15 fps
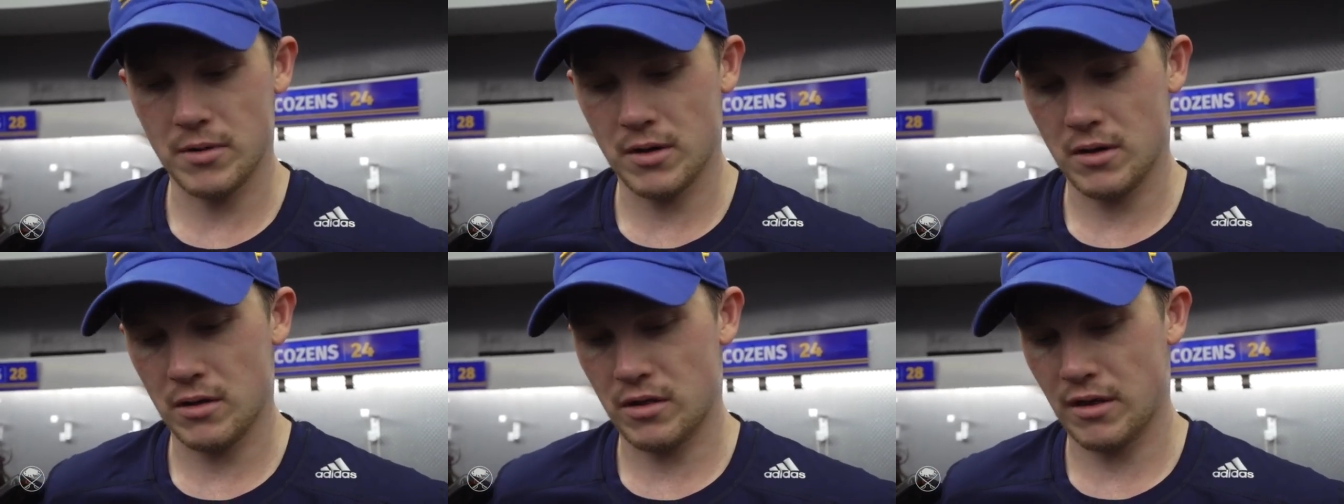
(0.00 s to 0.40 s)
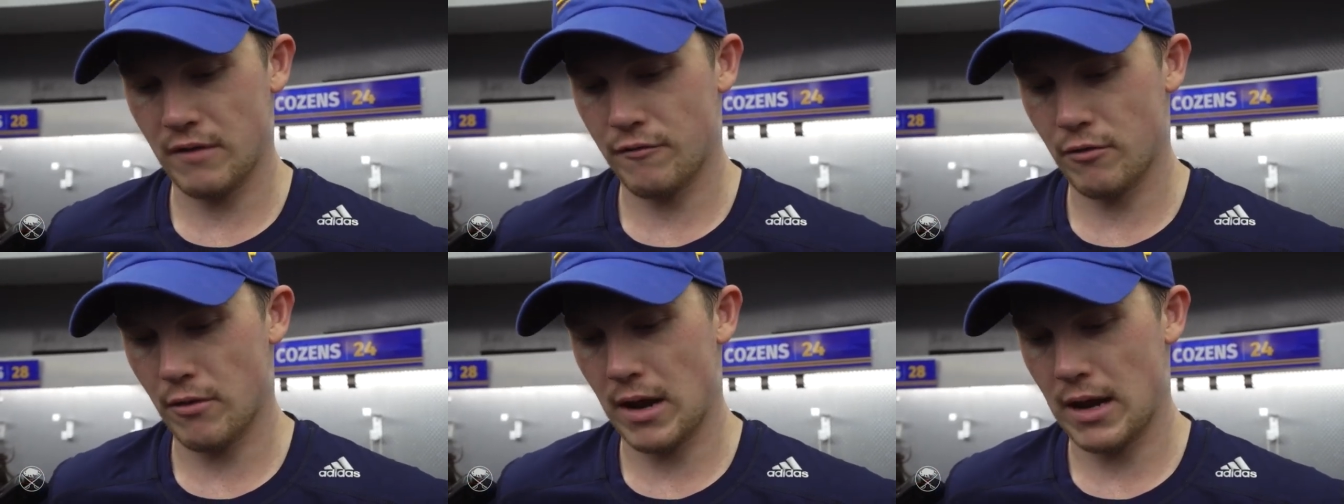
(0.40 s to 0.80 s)
But I
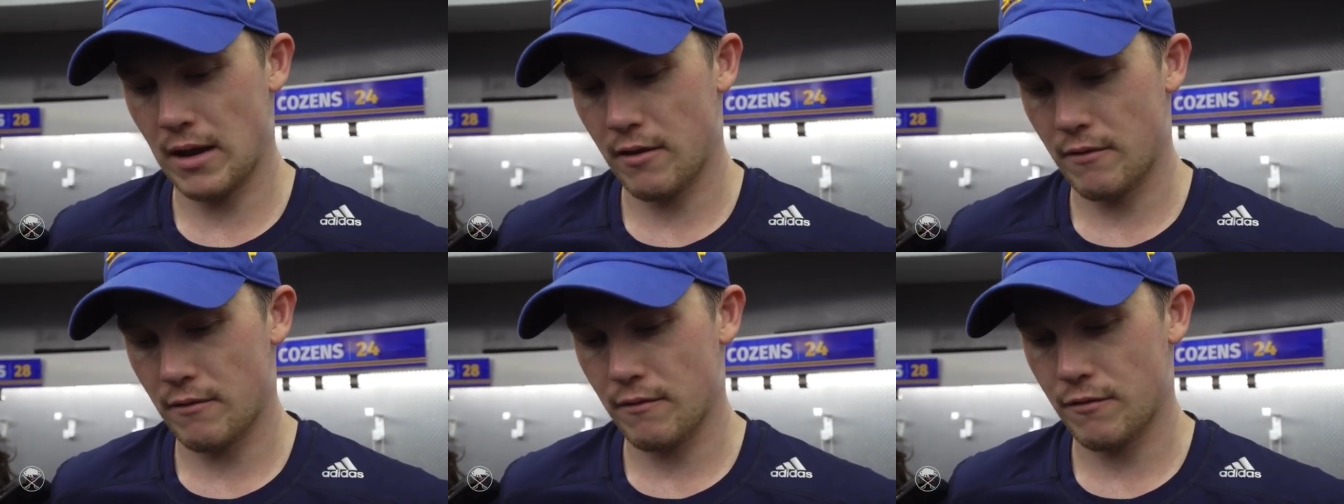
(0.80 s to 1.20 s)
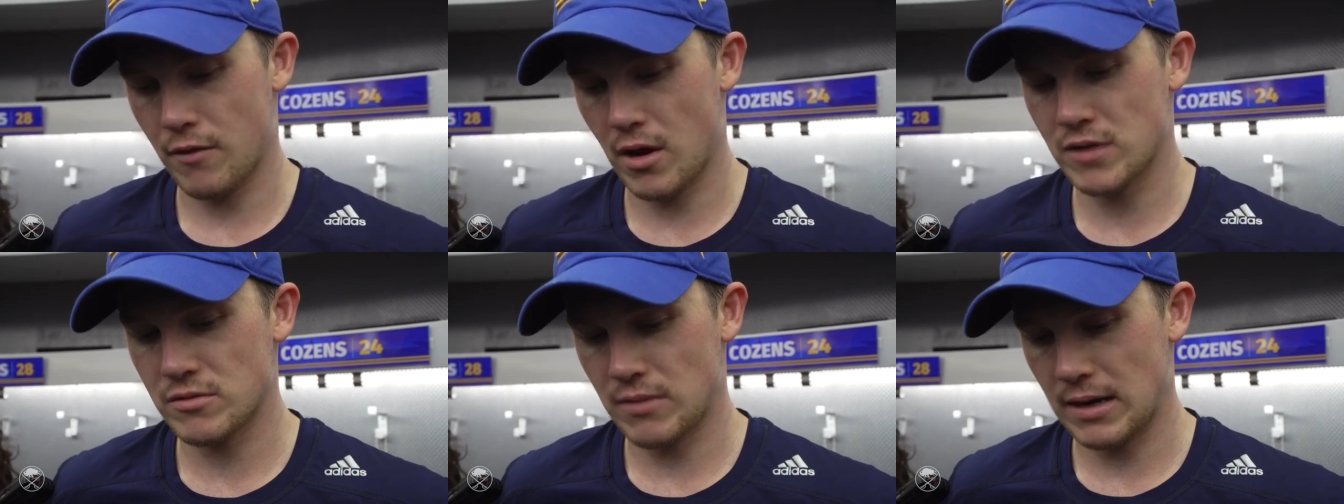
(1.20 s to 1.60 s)
think for right
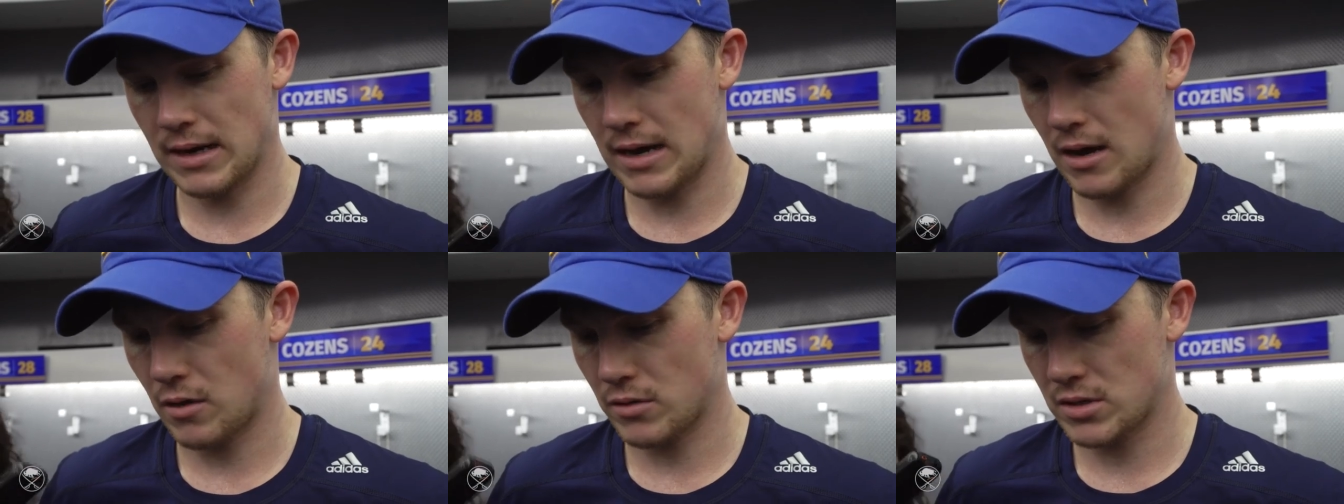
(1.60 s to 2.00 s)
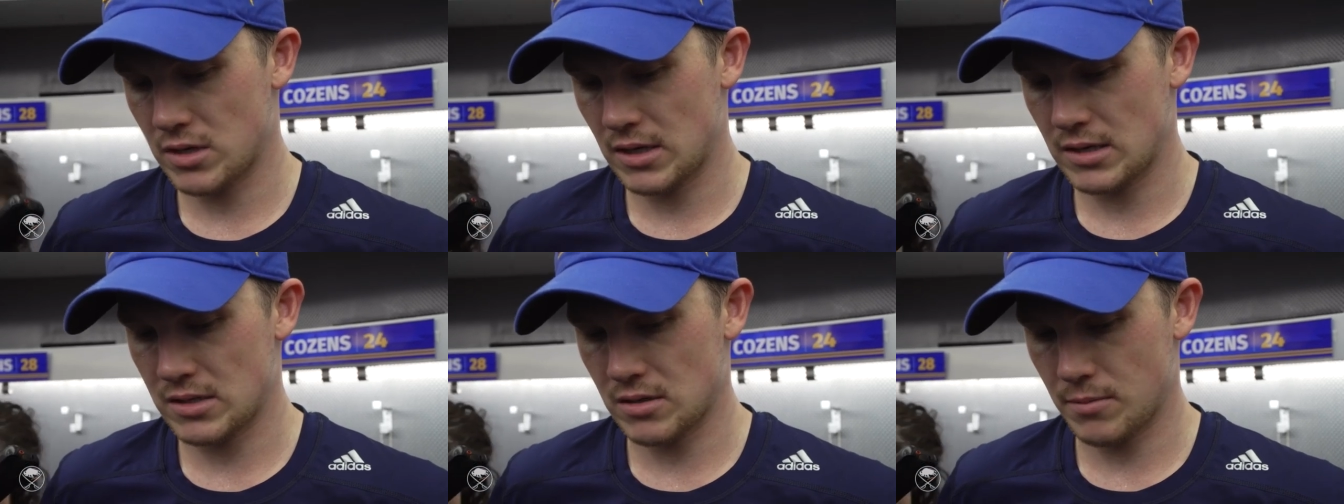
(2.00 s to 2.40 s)
for us right now,
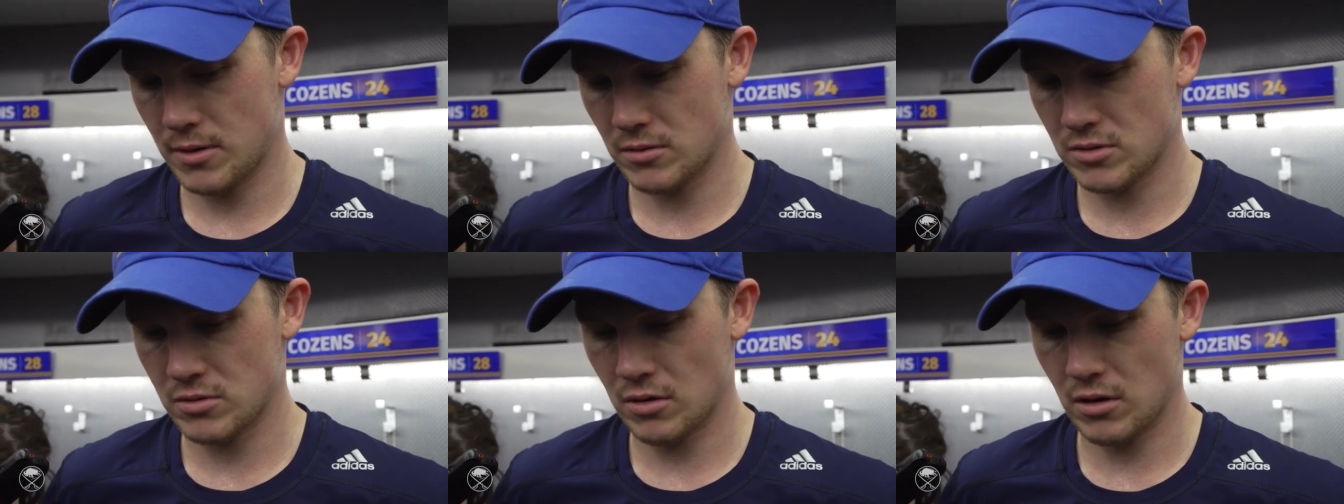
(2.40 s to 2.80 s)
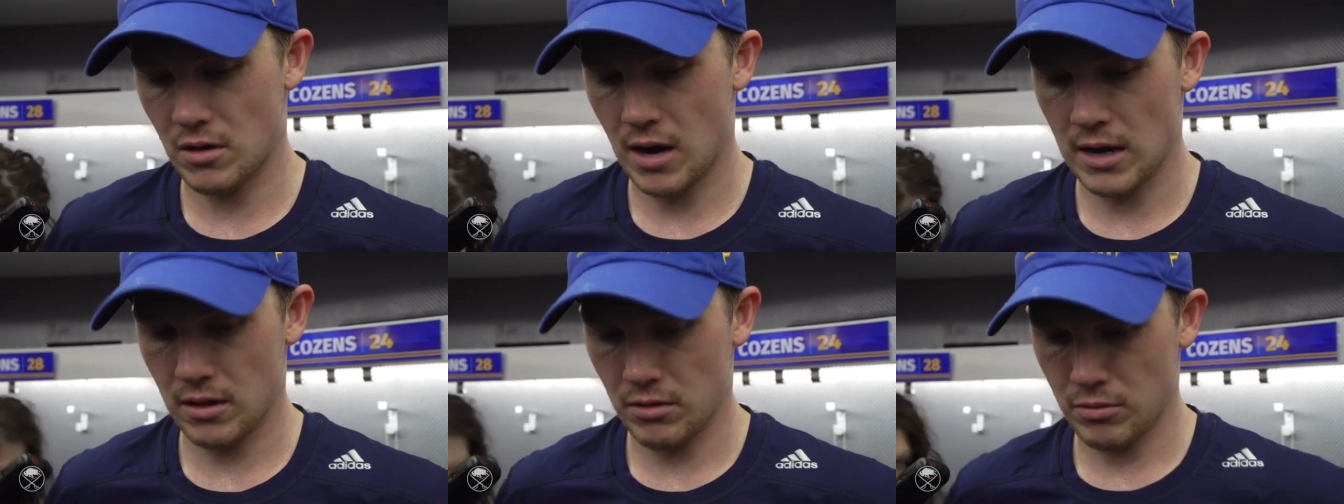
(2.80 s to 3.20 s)
it's it's about sort of
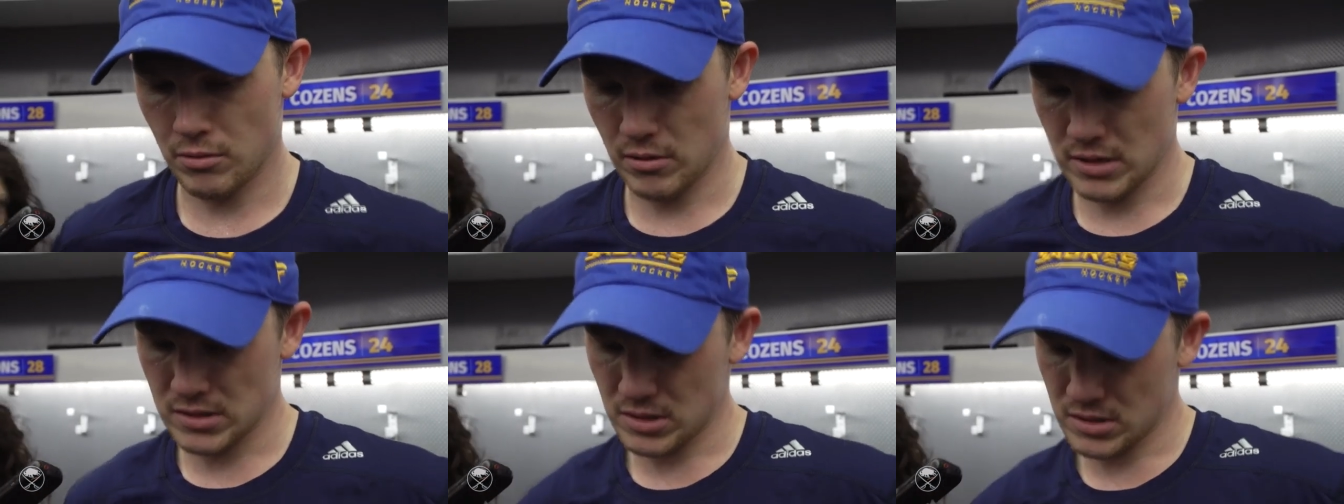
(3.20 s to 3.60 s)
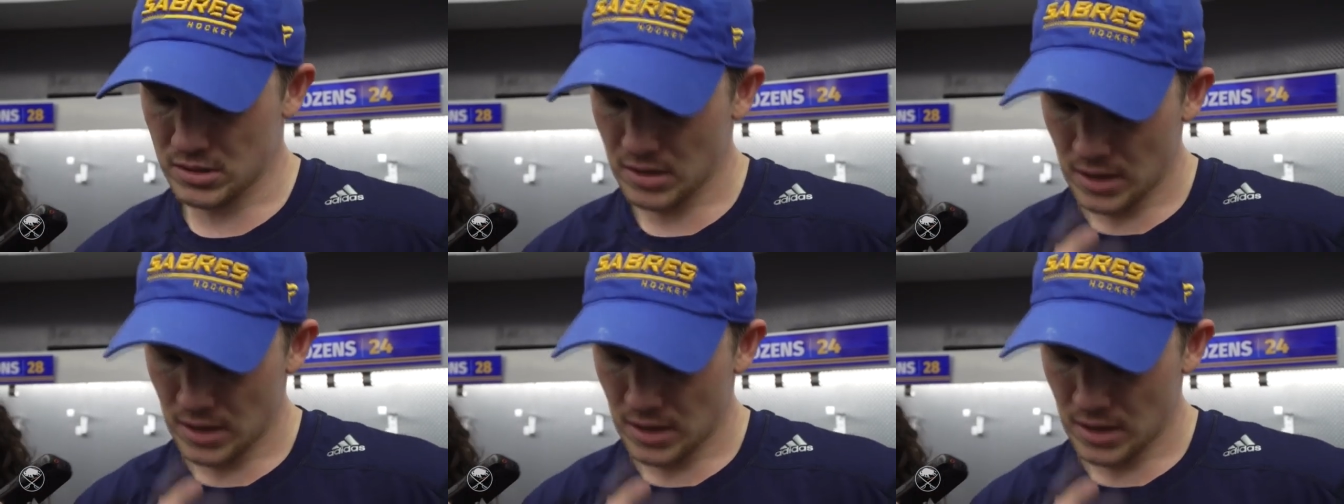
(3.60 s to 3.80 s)
grinding through this because.